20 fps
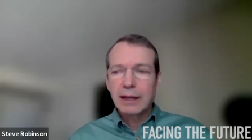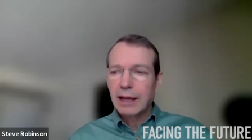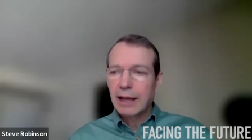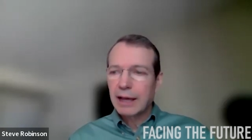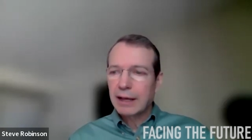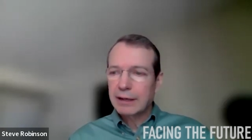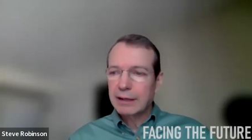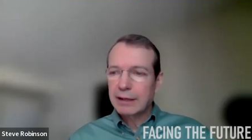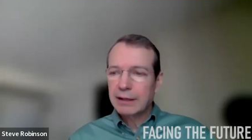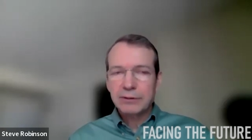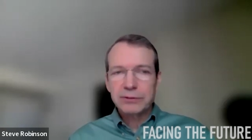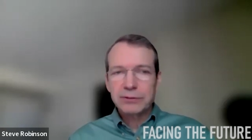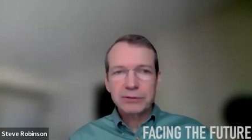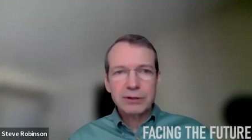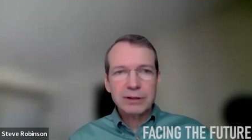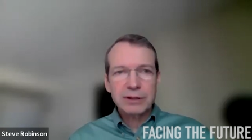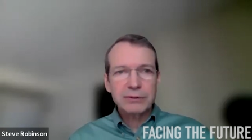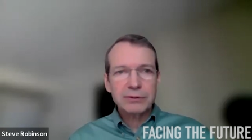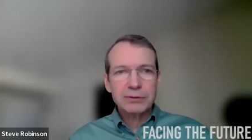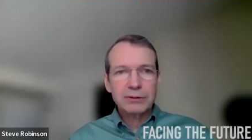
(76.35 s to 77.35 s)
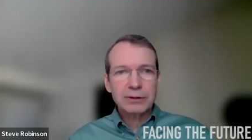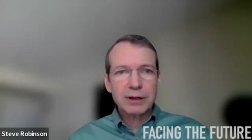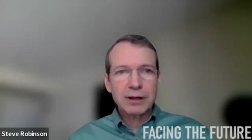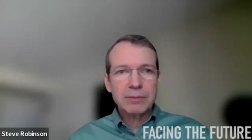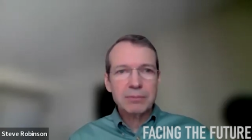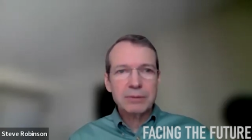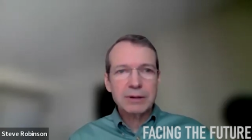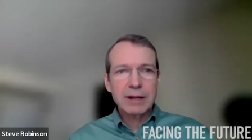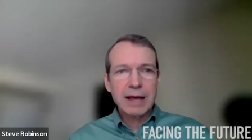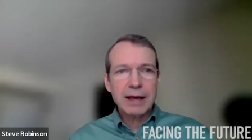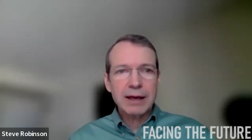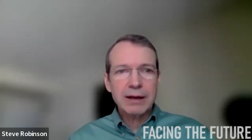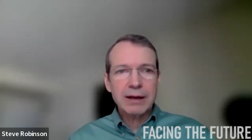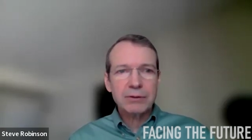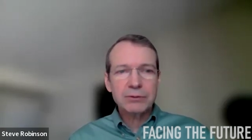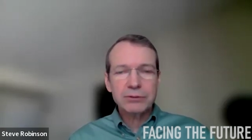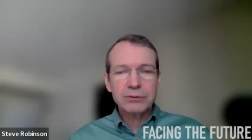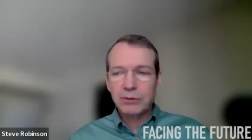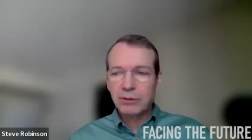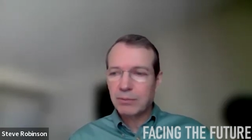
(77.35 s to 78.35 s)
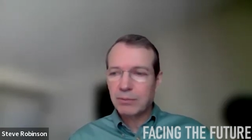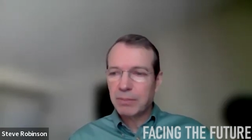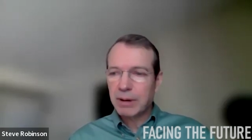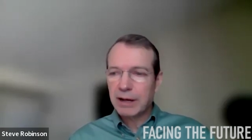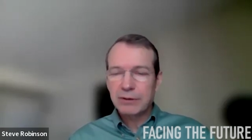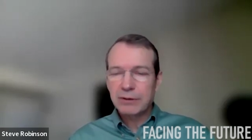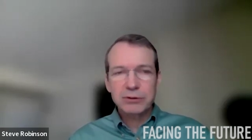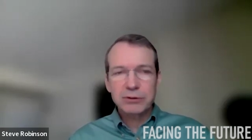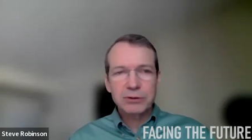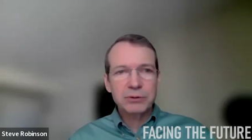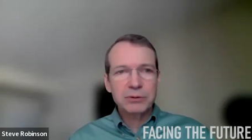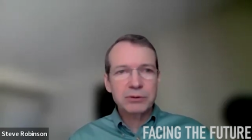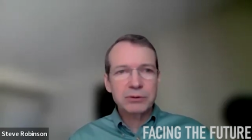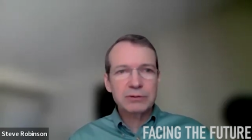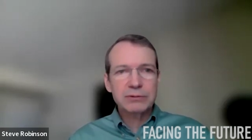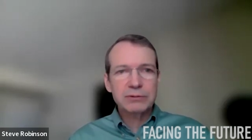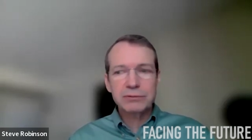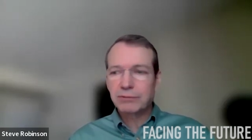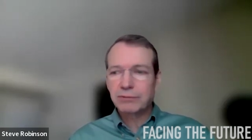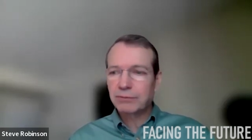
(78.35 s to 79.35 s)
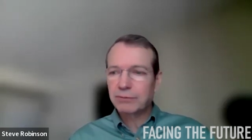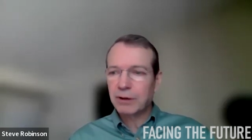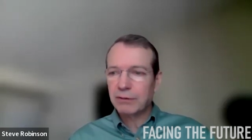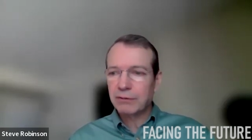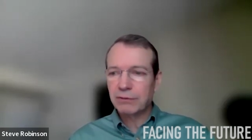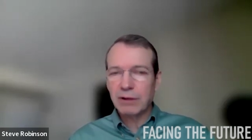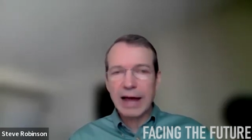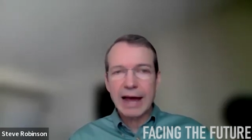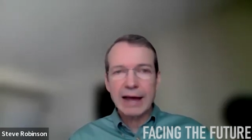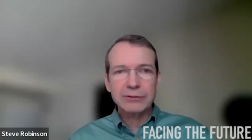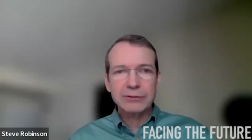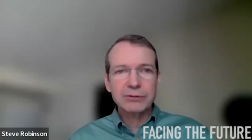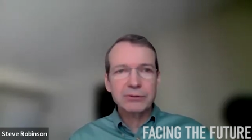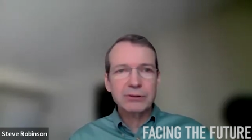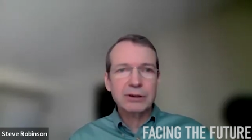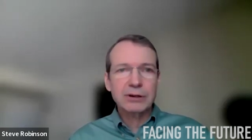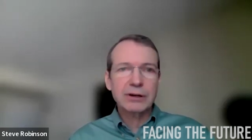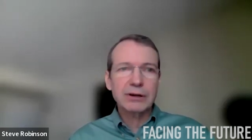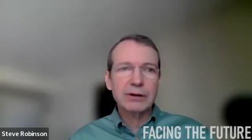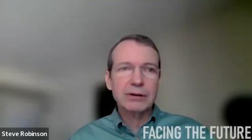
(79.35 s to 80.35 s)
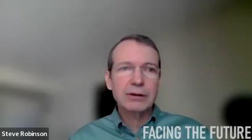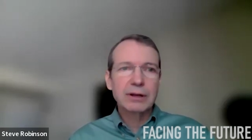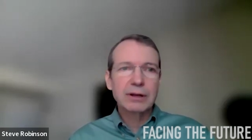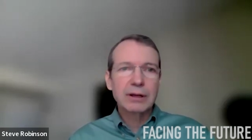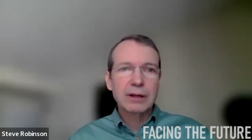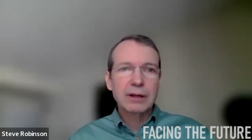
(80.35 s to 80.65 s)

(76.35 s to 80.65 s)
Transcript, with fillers: and it has since come down so that by June of of last year